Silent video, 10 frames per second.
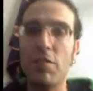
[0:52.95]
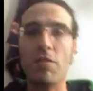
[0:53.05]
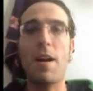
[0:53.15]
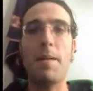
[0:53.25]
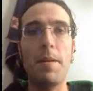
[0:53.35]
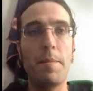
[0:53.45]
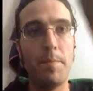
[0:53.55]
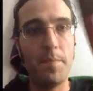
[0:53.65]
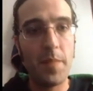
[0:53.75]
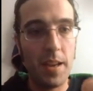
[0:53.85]
describe it.
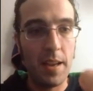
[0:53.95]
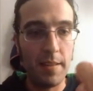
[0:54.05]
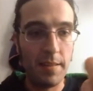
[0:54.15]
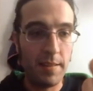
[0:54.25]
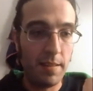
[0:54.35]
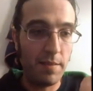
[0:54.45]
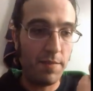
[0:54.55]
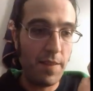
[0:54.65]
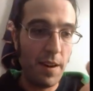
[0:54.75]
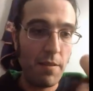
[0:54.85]
It's
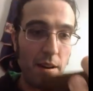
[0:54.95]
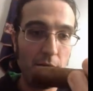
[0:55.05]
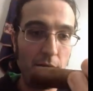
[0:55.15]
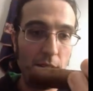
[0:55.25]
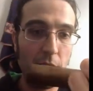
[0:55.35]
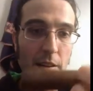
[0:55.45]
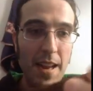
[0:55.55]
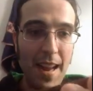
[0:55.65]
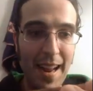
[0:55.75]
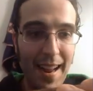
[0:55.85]
just very,
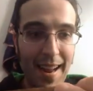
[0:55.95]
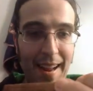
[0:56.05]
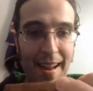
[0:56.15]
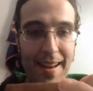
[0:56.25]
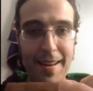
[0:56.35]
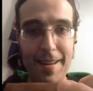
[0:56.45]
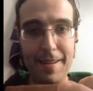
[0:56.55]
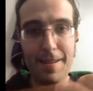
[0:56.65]
very hard.